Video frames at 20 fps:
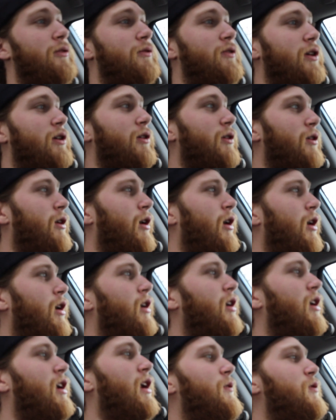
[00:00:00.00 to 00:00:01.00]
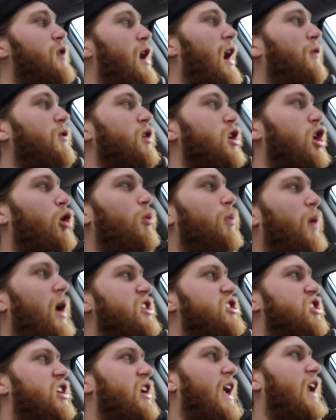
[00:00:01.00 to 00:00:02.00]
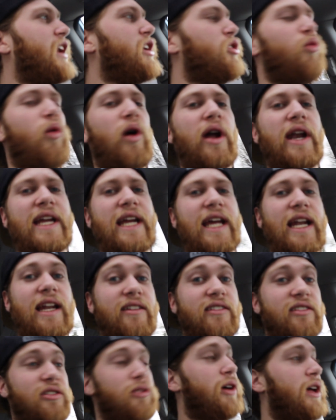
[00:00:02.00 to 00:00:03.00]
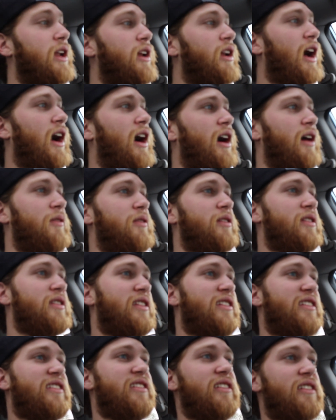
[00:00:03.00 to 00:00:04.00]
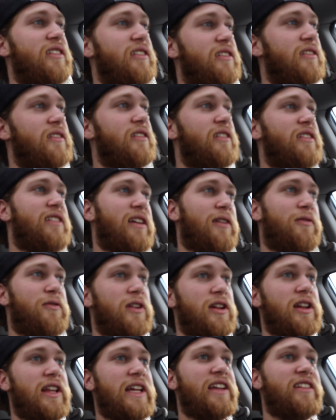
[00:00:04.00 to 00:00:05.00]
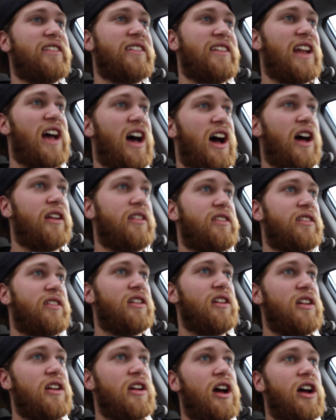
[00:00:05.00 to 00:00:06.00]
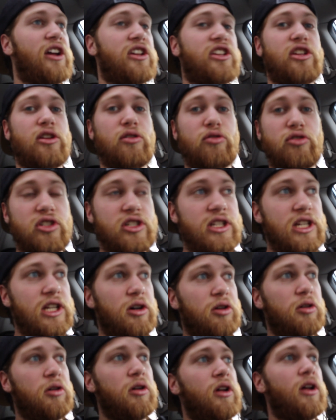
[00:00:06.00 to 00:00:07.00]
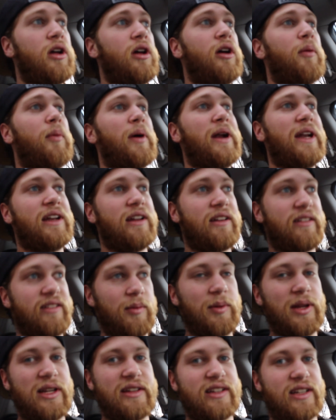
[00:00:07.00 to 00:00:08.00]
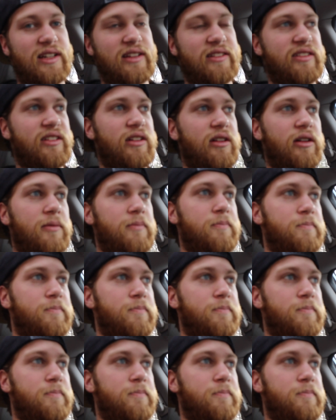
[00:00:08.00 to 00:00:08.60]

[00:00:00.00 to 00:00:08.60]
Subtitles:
If you have a low budget and you want to get into it, this definitely is not a huge deal, but it is something to consider.